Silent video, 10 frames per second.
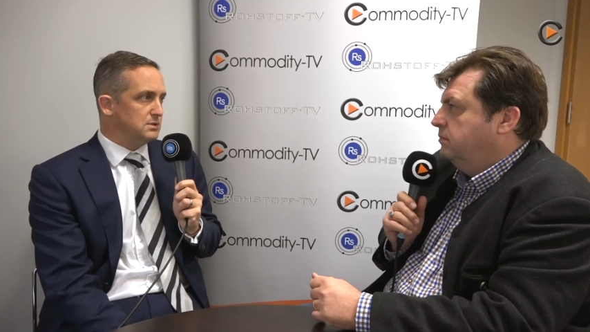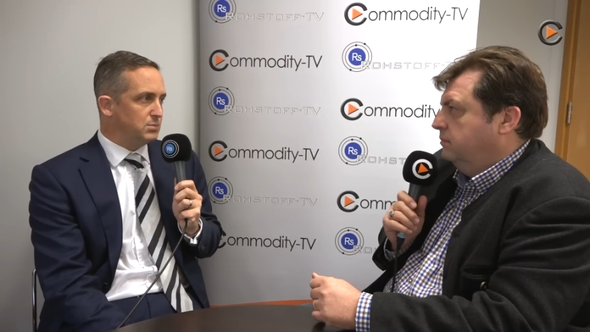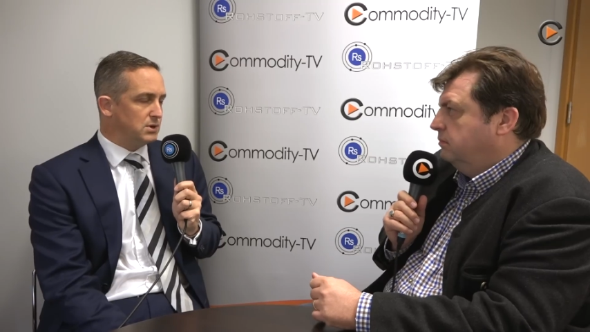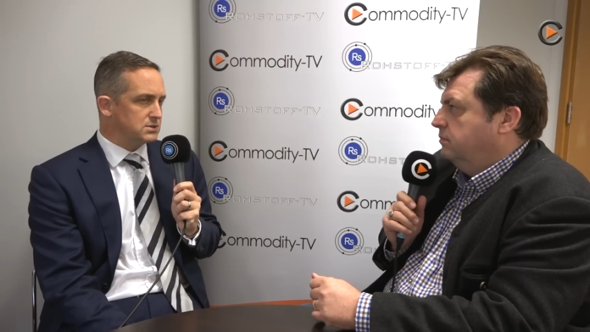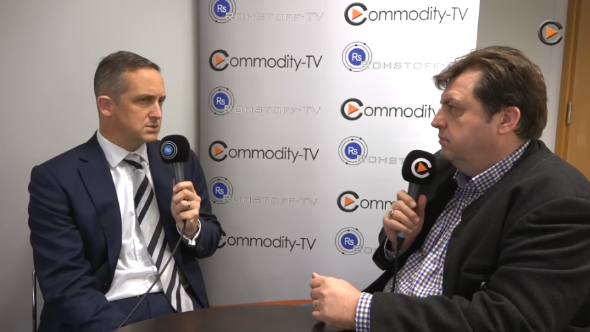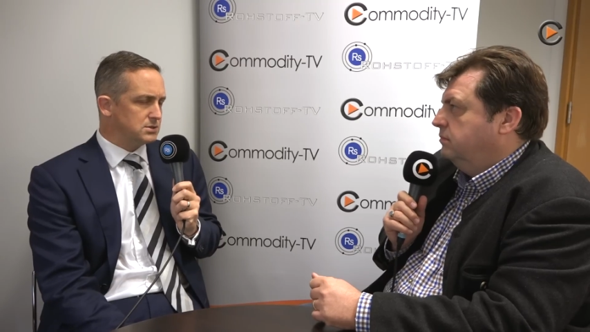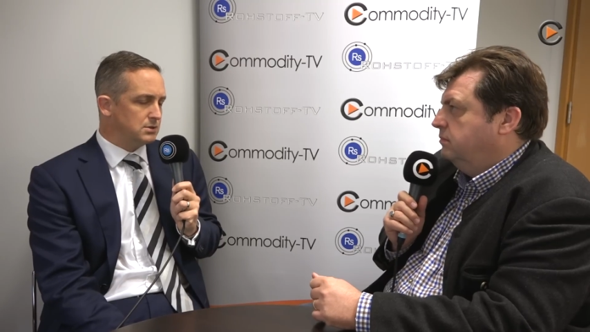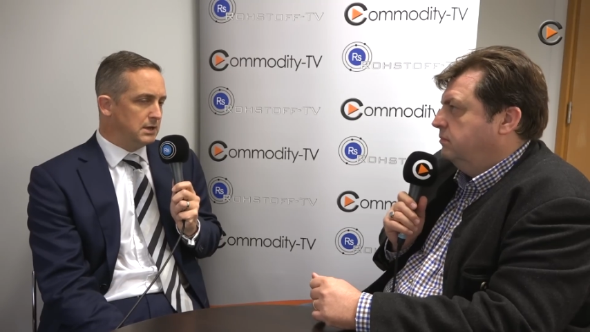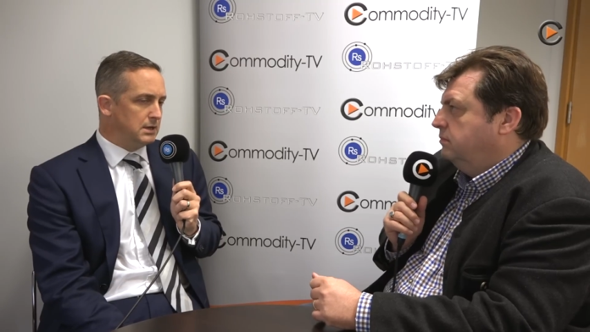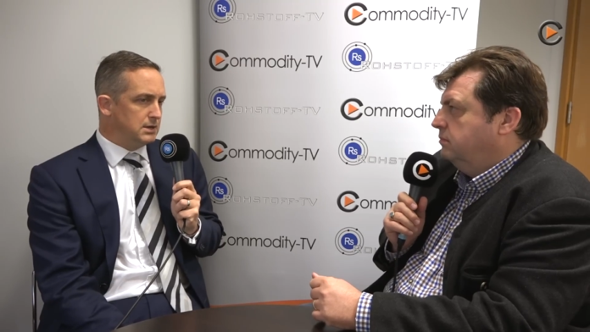Speaker 1: in the past. So,
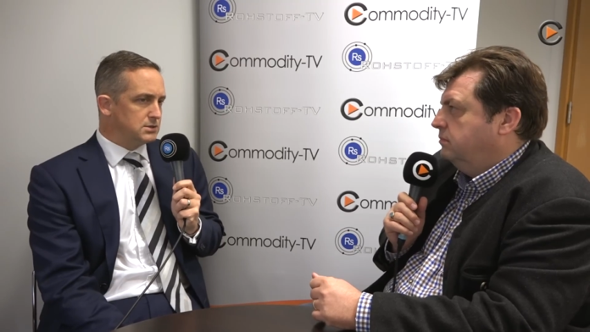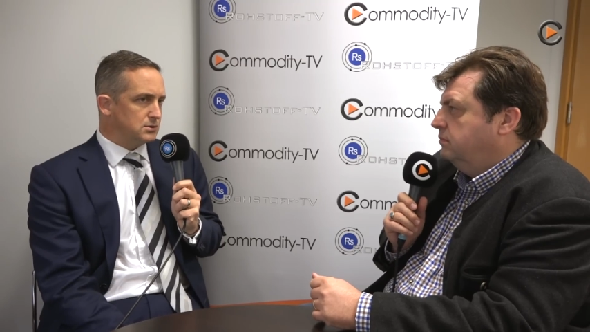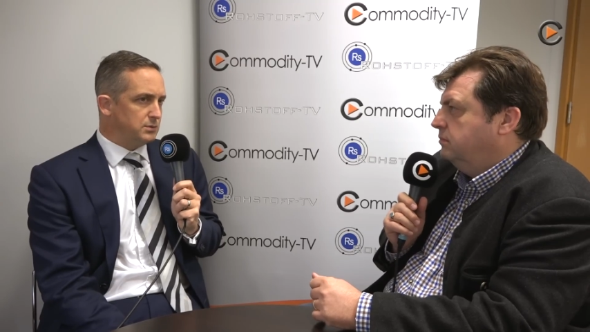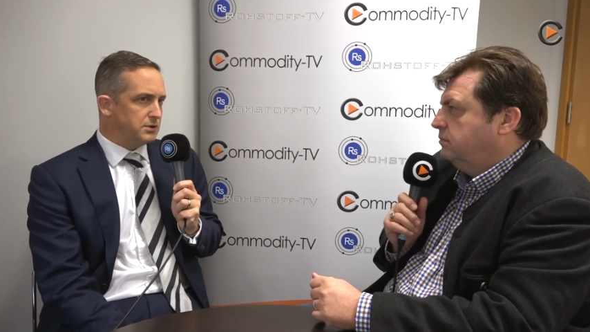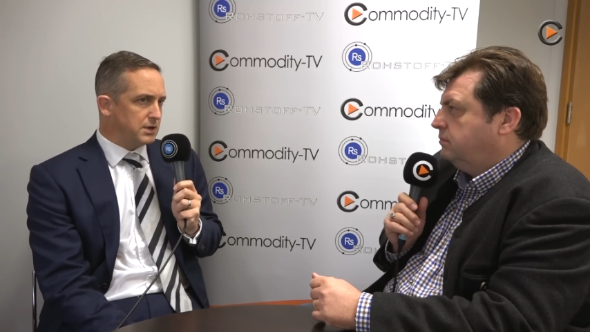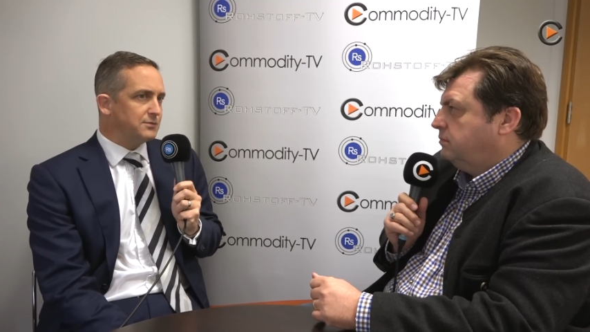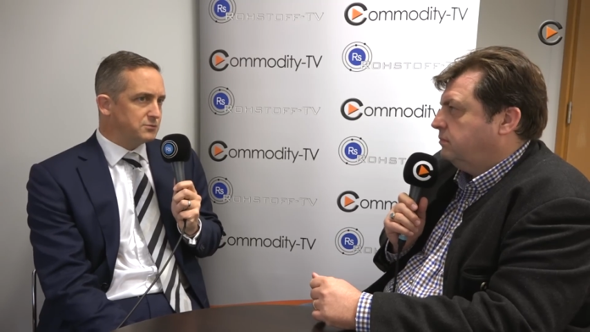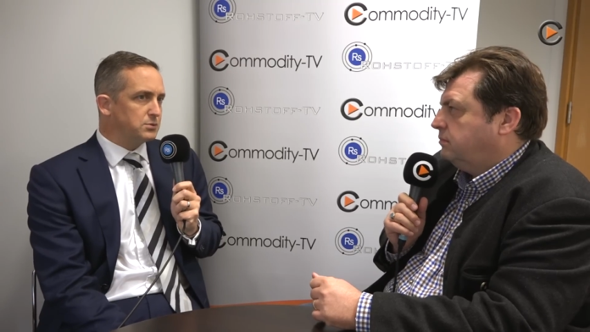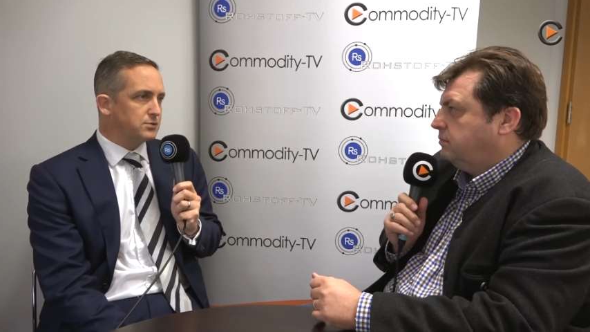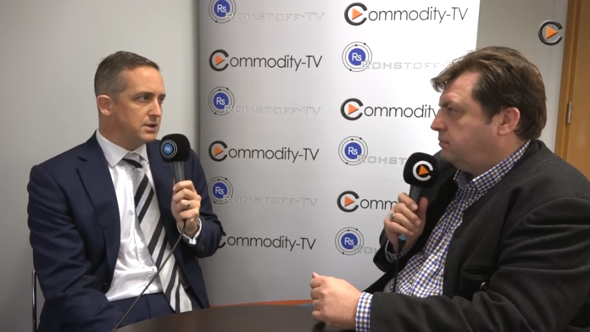so we're very comfortable
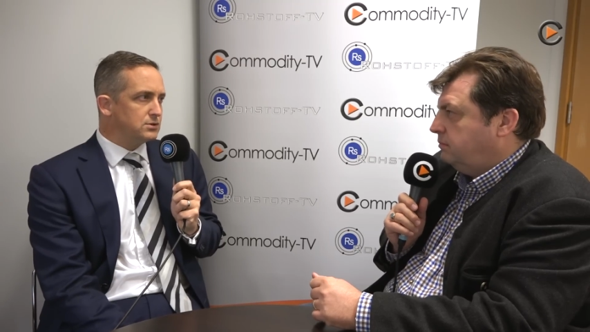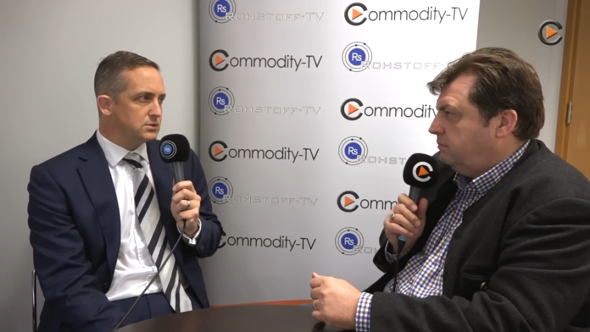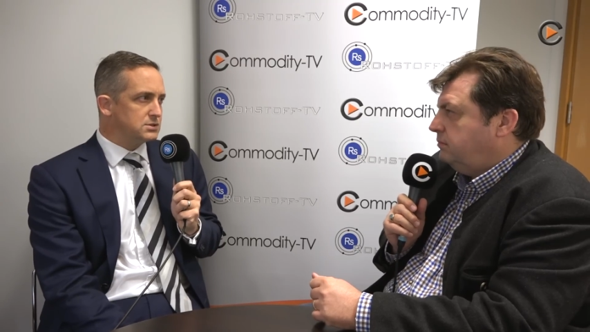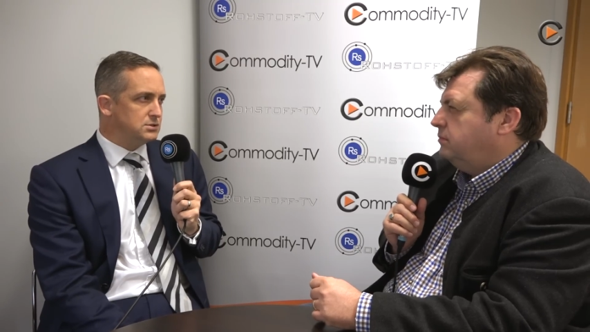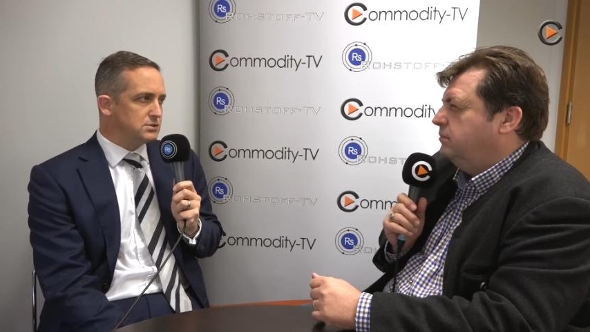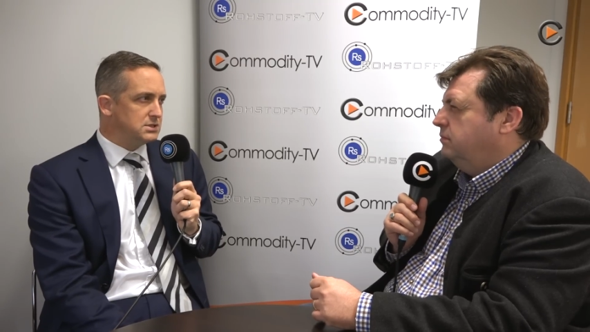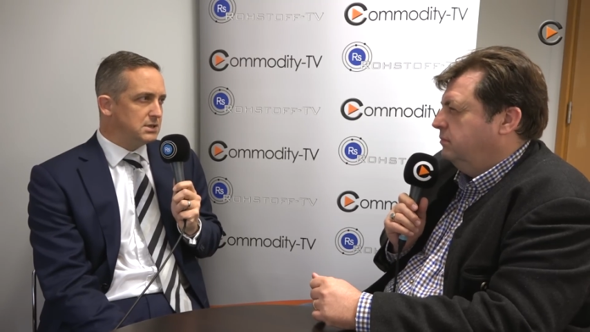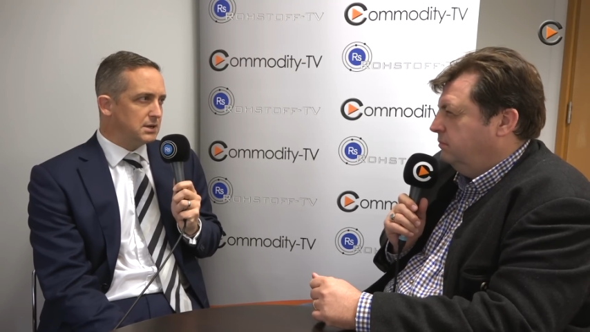with grade continuity.